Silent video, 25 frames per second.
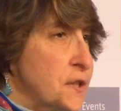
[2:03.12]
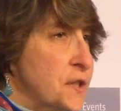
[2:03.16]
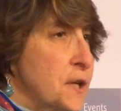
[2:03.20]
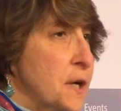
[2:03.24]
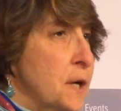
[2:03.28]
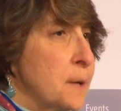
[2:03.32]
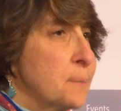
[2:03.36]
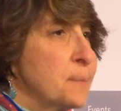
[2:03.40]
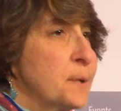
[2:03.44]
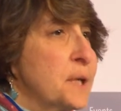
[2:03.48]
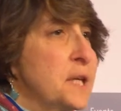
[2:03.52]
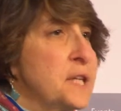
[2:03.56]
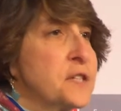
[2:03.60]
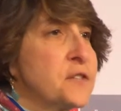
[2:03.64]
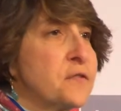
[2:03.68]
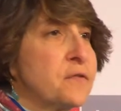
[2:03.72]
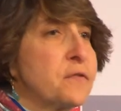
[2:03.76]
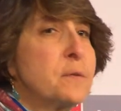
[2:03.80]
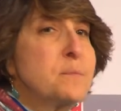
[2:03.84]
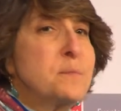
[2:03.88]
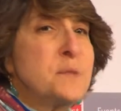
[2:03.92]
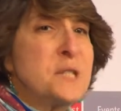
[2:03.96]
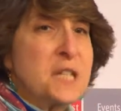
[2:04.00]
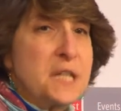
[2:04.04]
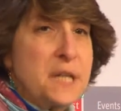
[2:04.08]
companies
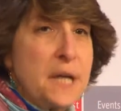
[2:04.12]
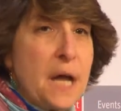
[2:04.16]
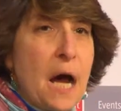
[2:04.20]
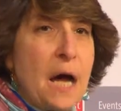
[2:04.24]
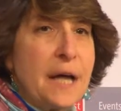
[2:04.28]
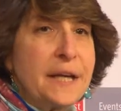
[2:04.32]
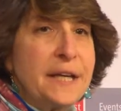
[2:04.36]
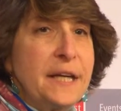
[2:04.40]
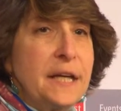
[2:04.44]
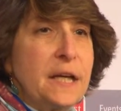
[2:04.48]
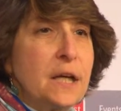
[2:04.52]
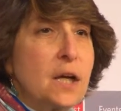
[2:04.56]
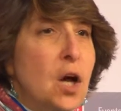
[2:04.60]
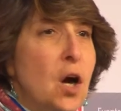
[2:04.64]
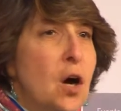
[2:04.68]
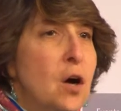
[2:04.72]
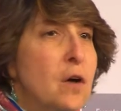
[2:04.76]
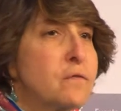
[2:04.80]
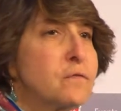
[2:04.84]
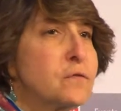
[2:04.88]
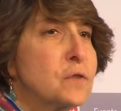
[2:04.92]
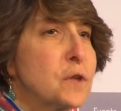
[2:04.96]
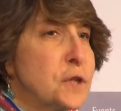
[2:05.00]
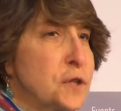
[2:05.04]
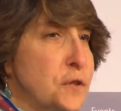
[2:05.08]
from denying
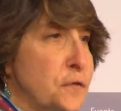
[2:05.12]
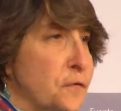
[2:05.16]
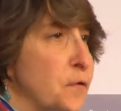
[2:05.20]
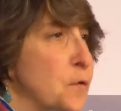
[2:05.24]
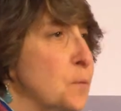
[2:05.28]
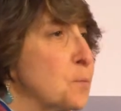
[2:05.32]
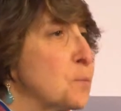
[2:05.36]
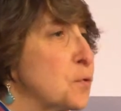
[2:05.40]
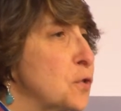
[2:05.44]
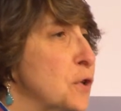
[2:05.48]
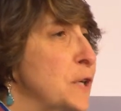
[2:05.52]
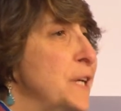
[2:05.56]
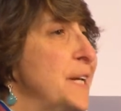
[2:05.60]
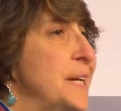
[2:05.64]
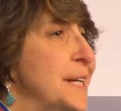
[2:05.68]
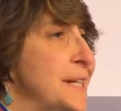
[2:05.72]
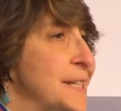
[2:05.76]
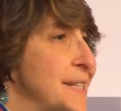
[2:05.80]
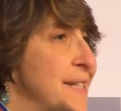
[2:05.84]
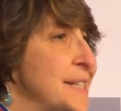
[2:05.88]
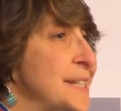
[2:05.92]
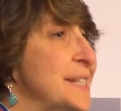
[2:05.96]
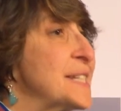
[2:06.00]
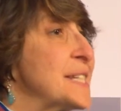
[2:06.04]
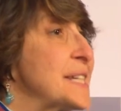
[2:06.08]
coverage for
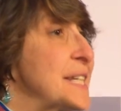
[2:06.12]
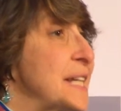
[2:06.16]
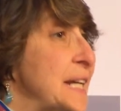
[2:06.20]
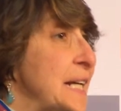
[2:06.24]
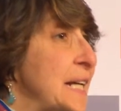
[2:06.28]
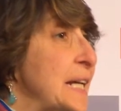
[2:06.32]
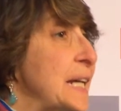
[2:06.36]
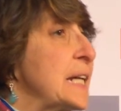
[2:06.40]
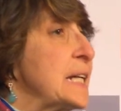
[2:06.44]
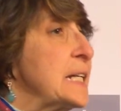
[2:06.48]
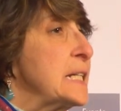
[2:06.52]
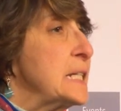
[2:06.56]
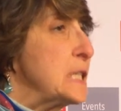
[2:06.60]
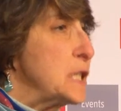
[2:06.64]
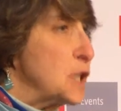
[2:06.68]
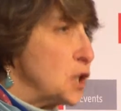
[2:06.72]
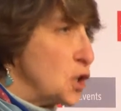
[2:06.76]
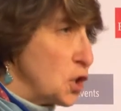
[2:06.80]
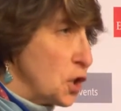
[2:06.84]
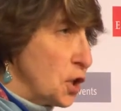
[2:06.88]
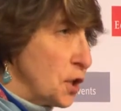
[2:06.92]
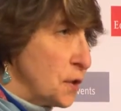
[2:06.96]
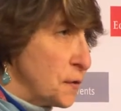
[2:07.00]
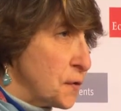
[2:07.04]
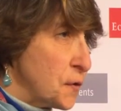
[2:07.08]
pre-existing
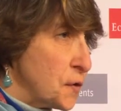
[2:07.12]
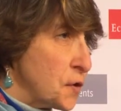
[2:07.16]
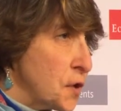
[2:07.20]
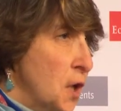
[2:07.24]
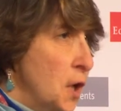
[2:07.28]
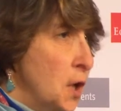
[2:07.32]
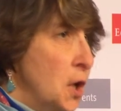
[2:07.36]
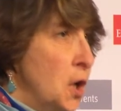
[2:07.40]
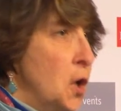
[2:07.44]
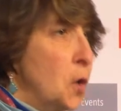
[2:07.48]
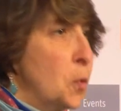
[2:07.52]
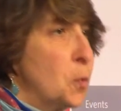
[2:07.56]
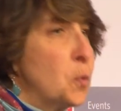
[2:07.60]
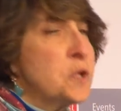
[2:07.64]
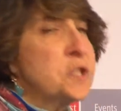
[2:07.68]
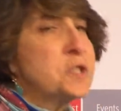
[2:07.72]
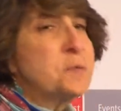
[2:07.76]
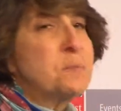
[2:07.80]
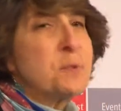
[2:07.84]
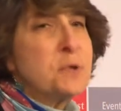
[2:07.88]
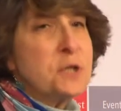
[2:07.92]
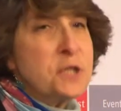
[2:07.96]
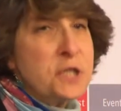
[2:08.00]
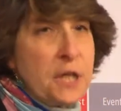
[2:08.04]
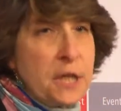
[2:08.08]
conditions,
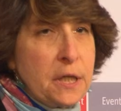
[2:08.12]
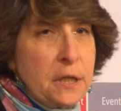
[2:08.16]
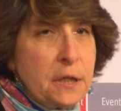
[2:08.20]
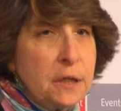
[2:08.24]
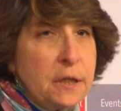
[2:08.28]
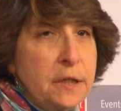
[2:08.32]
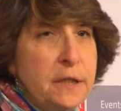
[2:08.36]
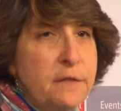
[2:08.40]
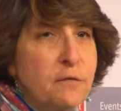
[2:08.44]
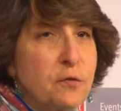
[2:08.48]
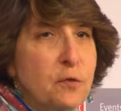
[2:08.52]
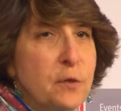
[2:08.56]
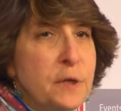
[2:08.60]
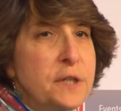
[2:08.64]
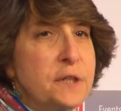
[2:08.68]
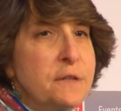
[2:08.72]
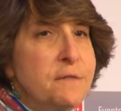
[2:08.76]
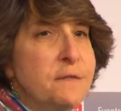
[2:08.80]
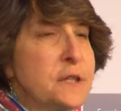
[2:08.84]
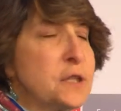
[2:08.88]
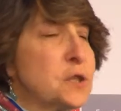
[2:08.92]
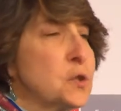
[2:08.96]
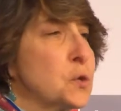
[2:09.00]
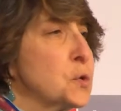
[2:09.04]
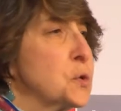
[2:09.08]
which, particularly for
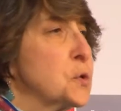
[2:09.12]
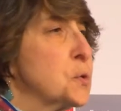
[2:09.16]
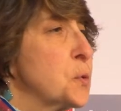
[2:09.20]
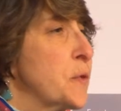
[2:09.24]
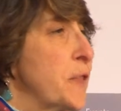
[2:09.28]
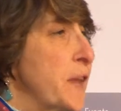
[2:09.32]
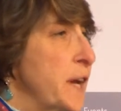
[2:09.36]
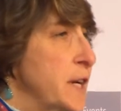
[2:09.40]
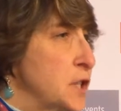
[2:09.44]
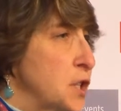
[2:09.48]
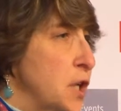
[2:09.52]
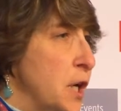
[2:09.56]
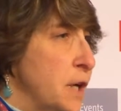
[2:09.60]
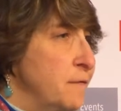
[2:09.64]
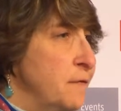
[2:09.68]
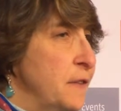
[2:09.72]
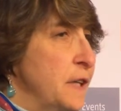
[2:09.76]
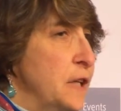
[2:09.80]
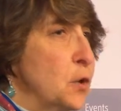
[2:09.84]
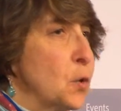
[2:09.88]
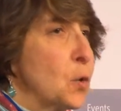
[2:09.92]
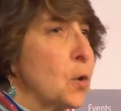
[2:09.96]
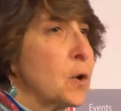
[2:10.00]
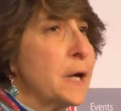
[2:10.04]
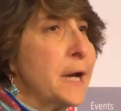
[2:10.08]
individuals with
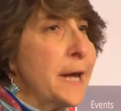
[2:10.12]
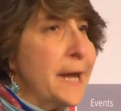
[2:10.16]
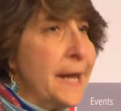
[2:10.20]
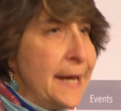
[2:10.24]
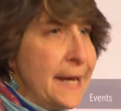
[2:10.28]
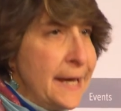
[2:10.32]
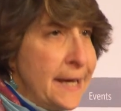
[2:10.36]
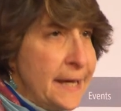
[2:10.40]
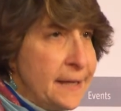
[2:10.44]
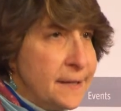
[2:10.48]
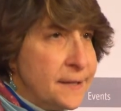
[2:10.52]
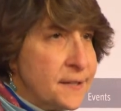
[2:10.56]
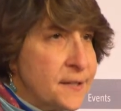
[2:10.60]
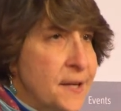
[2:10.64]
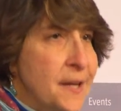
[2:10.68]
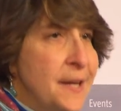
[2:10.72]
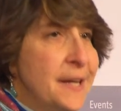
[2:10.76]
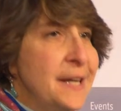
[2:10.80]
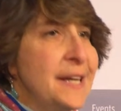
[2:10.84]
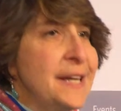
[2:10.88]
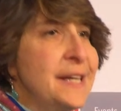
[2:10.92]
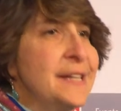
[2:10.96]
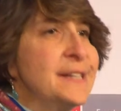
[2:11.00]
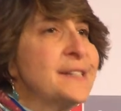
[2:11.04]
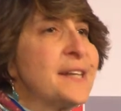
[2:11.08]
HIV or AIDS,
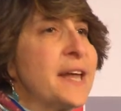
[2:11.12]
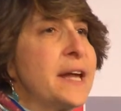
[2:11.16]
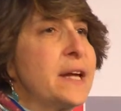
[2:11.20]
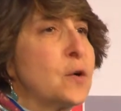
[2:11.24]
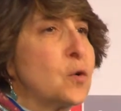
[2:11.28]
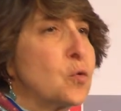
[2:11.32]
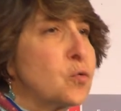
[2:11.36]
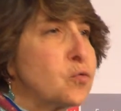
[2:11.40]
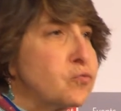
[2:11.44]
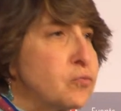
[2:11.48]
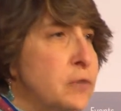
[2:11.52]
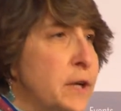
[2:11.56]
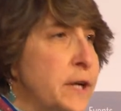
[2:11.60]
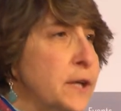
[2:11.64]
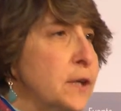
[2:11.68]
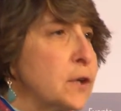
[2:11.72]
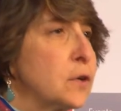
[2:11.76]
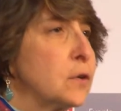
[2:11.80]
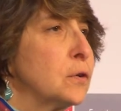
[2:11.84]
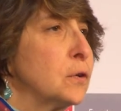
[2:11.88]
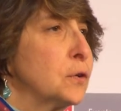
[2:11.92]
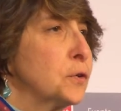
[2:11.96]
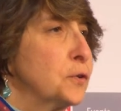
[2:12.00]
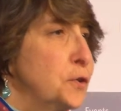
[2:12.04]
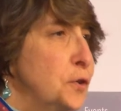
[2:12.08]
is a
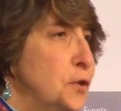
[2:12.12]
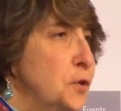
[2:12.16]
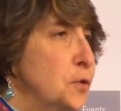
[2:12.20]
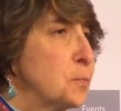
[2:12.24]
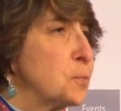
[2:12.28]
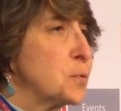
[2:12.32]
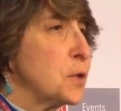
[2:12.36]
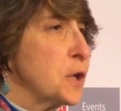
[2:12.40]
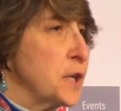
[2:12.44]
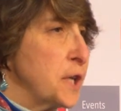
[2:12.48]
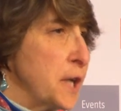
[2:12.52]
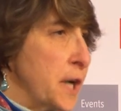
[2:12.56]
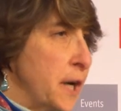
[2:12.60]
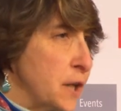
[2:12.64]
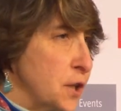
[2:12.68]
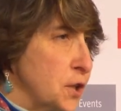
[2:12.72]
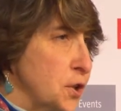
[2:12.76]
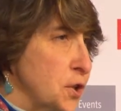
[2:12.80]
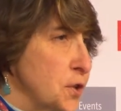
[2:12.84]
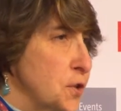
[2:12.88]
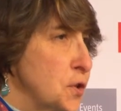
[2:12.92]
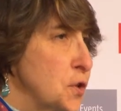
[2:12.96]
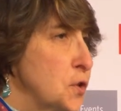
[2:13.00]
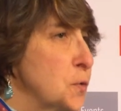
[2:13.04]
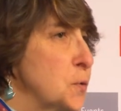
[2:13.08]
critical new
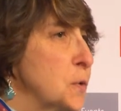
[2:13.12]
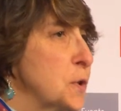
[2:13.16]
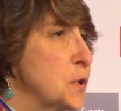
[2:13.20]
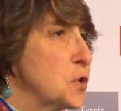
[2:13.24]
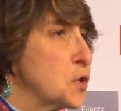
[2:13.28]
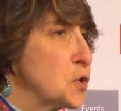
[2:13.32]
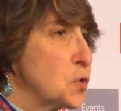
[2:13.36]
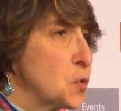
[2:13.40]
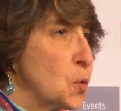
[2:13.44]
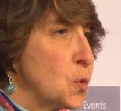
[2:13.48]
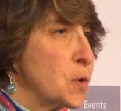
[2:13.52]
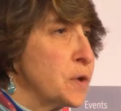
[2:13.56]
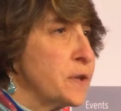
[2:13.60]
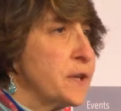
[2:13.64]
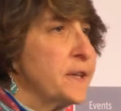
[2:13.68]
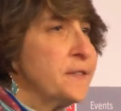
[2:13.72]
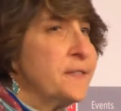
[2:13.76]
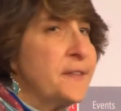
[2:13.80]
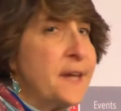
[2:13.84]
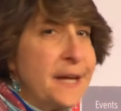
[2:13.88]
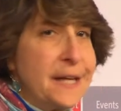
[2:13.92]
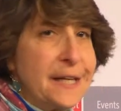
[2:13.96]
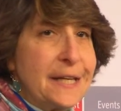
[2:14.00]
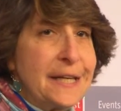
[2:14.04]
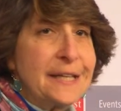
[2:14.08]
protection to ensure that
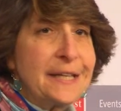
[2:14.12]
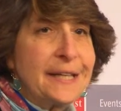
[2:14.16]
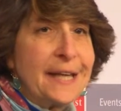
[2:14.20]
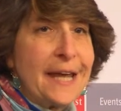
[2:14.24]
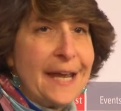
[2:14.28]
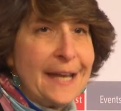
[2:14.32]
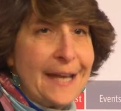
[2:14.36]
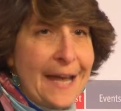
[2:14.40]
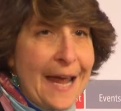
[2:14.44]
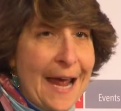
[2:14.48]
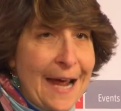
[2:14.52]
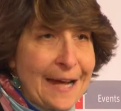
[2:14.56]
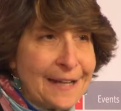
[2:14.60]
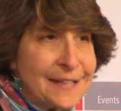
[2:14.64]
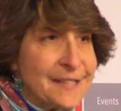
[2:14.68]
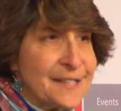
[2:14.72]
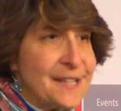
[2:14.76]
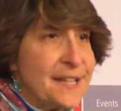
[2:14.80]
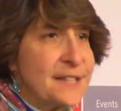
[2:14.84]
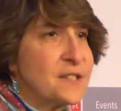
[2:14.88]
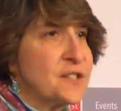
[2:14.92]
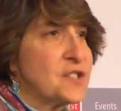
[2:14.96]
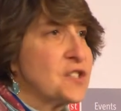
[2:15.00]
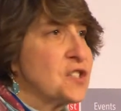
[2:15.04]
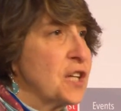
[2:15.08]
they can get
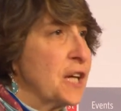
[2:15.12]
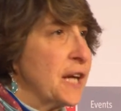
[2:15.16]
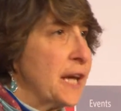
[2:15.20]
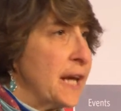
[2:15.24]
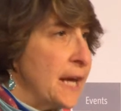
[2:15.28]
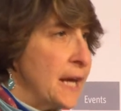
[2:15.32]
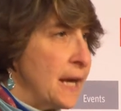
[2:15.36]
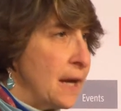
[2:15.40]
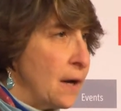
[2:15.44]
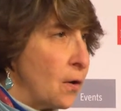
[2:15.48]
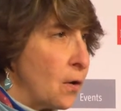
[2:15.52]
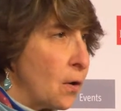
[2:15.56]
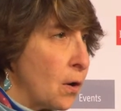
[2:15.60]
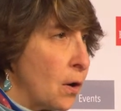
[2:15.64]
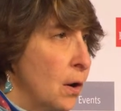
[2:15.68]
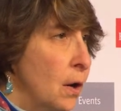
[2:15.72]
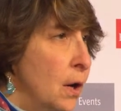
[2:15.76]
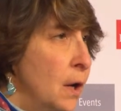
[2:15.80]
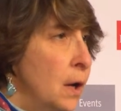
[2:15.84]
access to care.